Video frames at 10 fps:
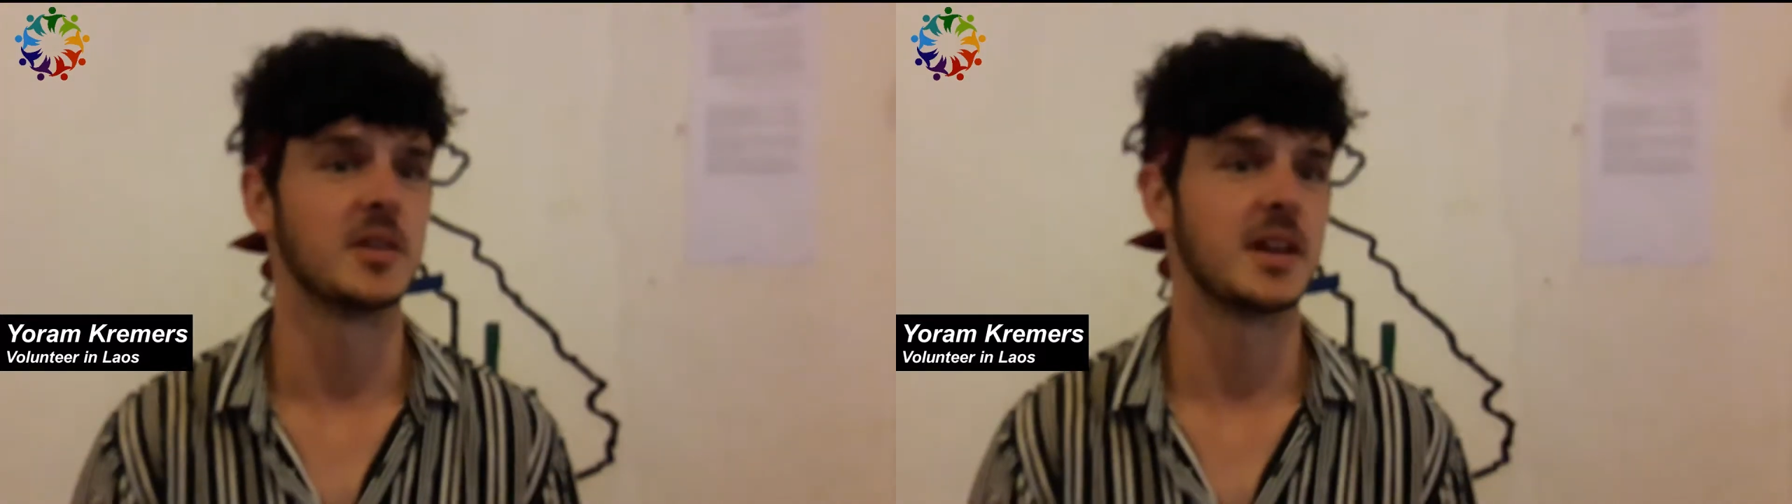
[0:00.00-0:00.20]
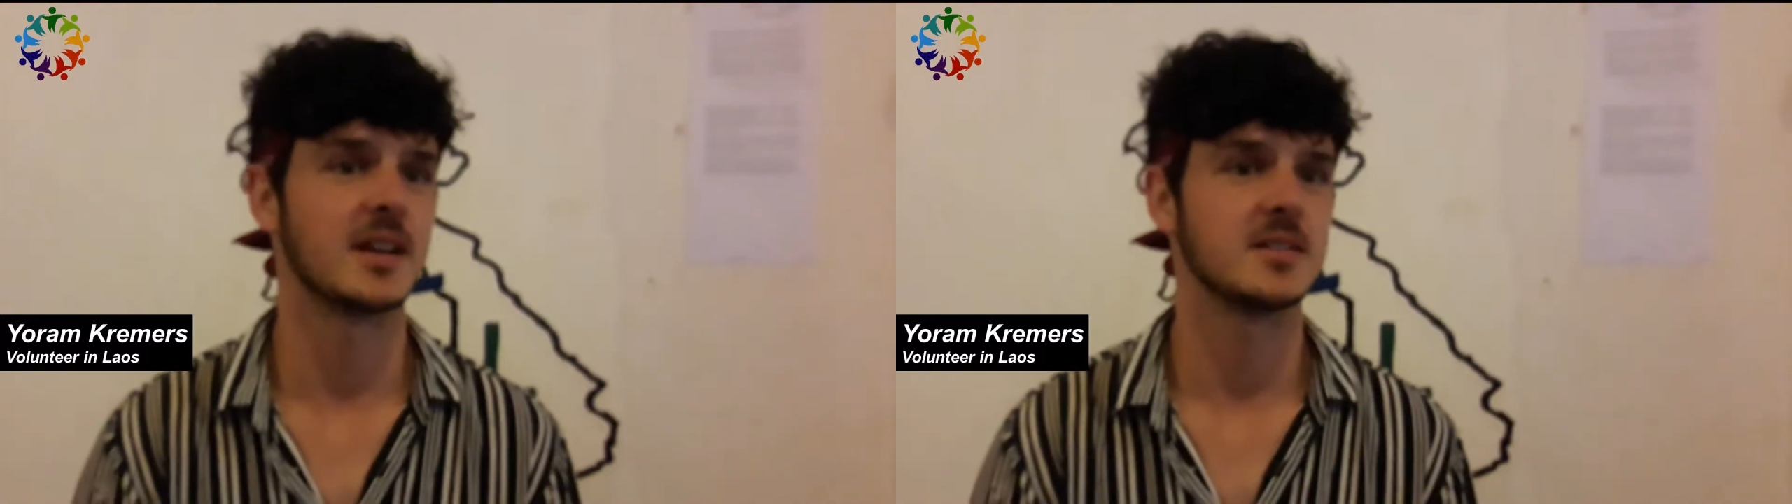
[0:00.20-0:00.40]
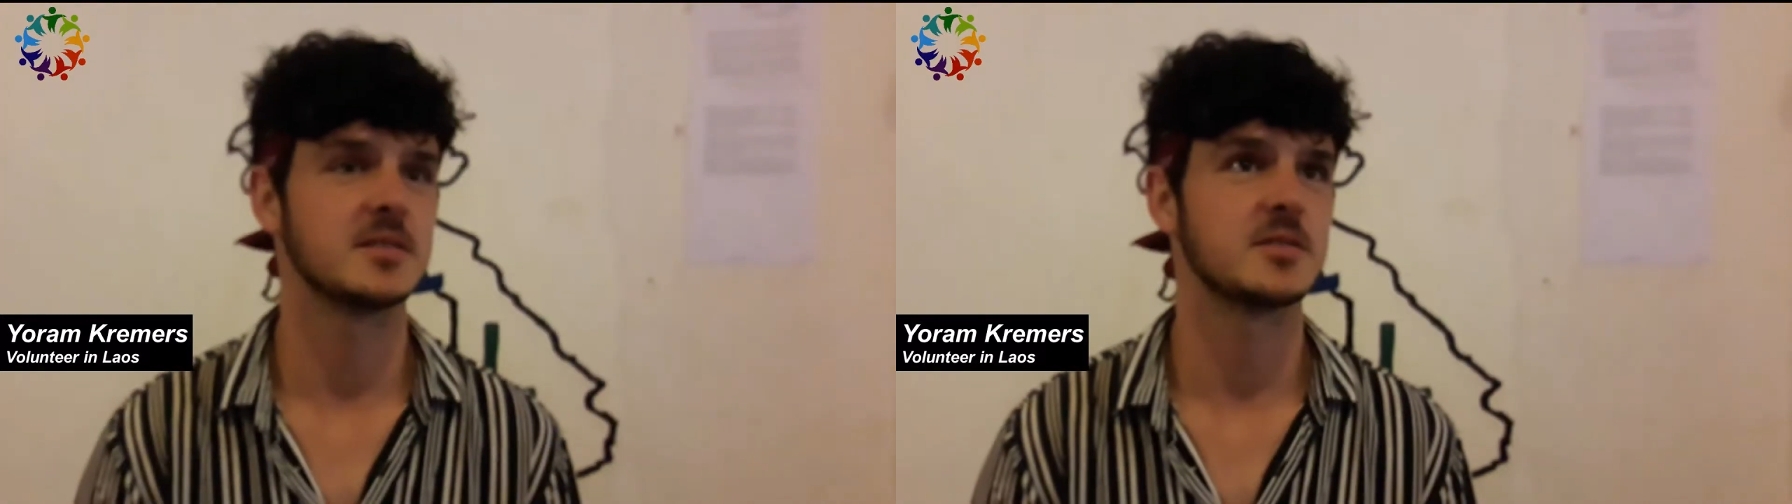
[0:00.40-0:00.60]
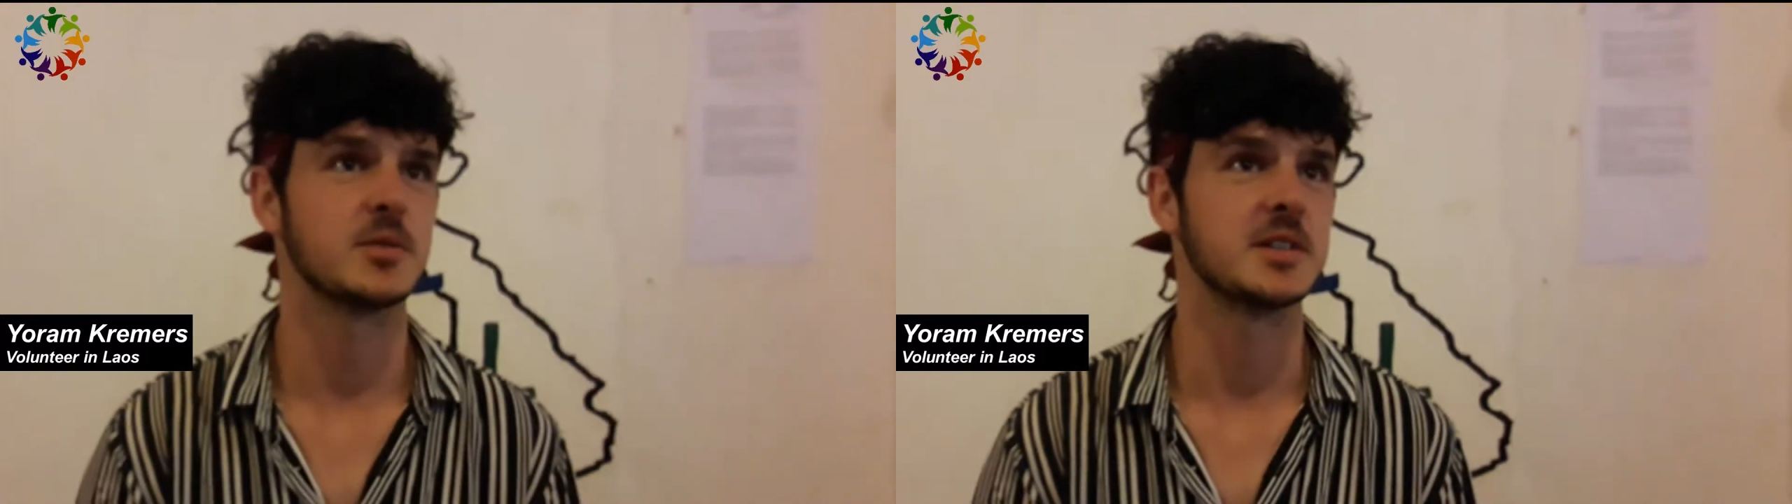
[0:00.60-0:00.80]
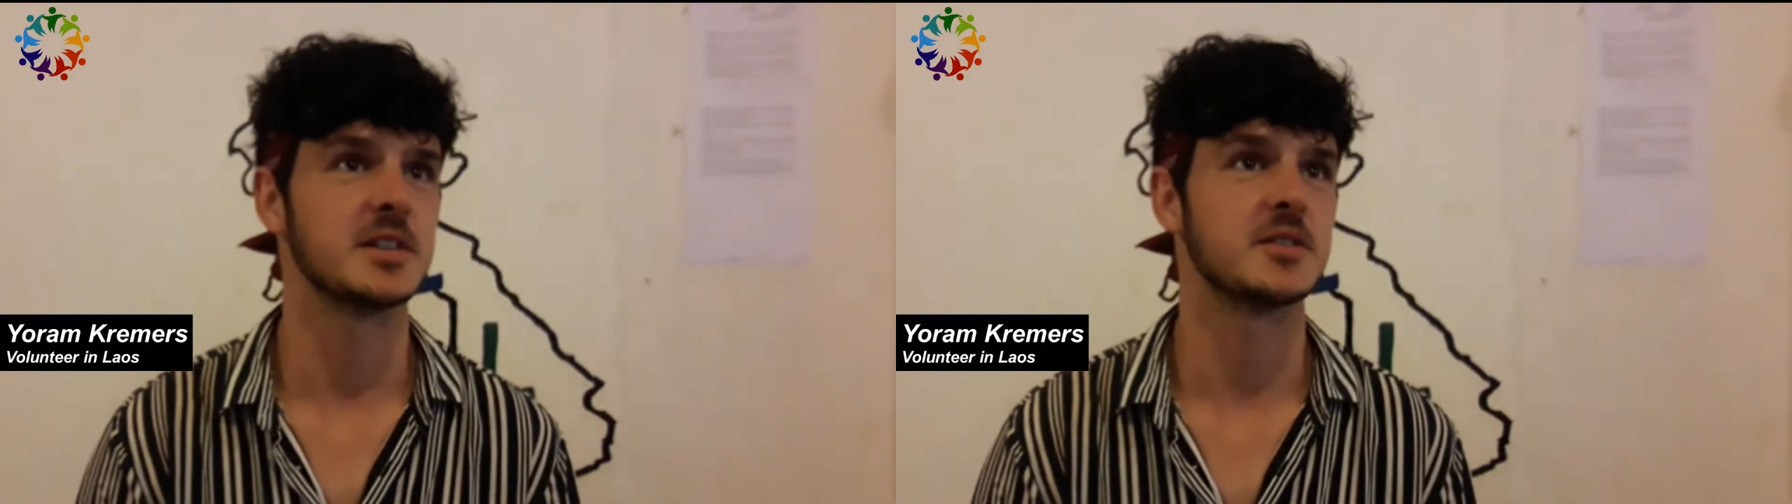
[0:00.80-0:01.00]
Netherlands,
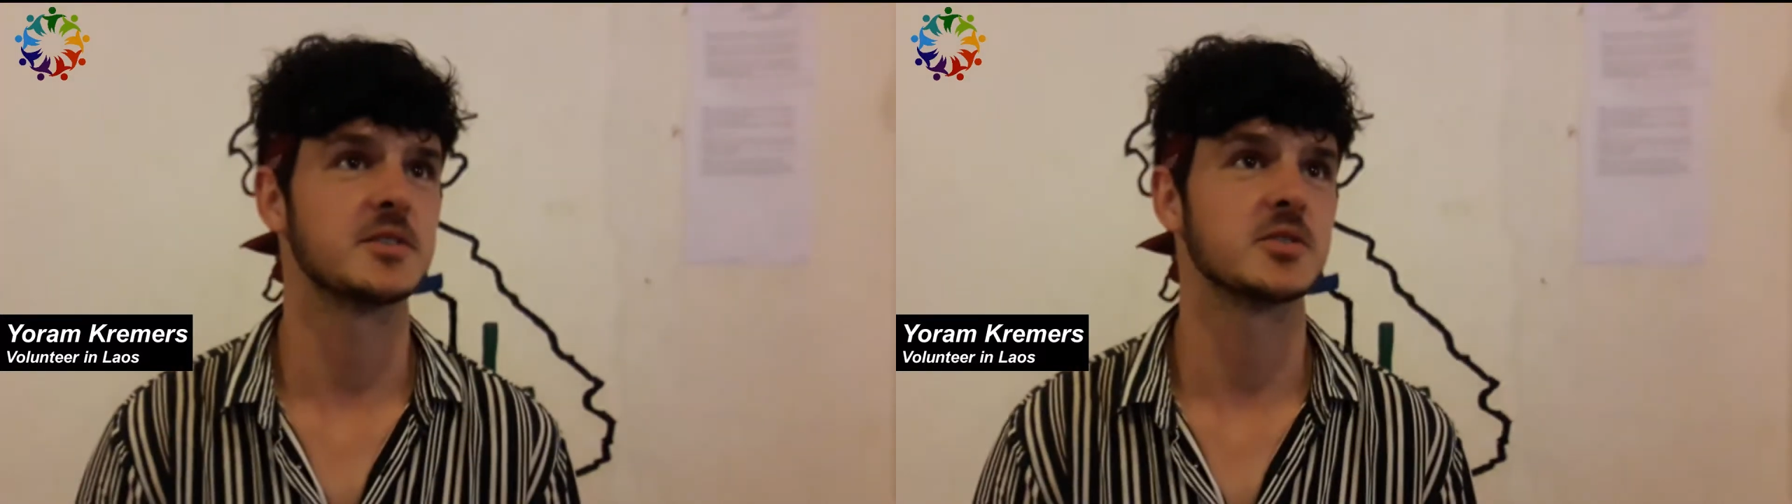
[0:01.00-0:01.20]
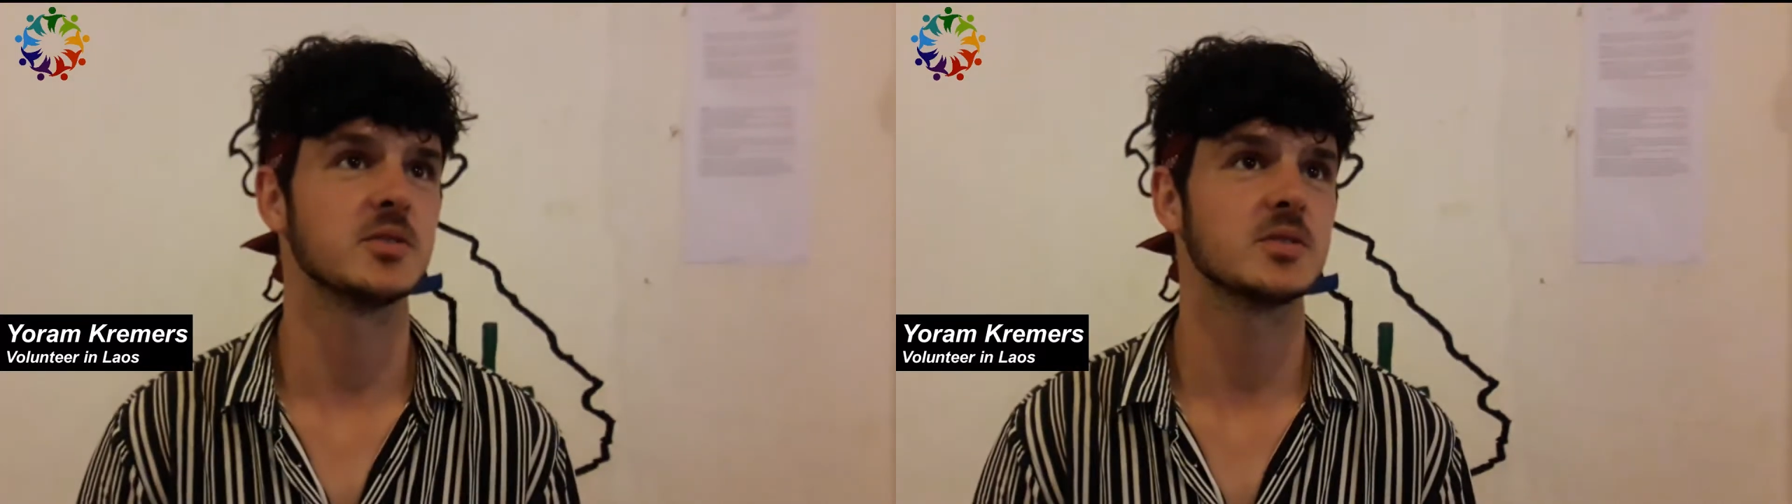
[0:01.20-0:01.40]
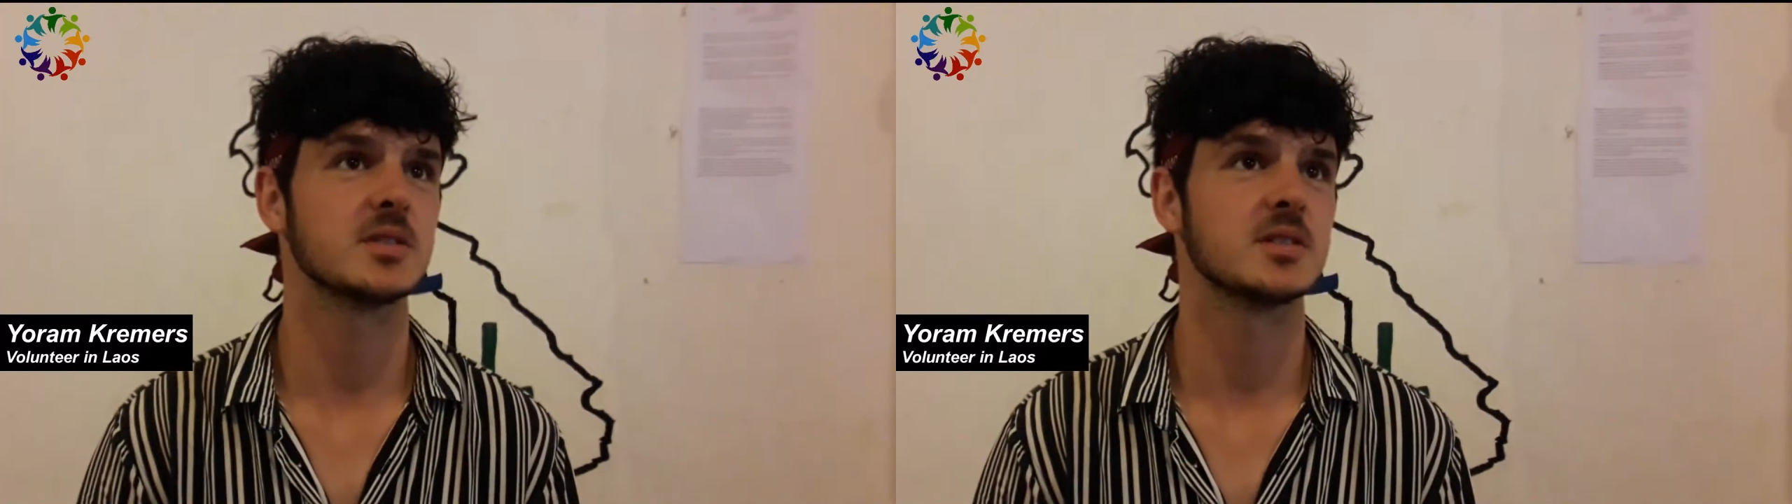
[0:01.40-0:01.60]
20 years old,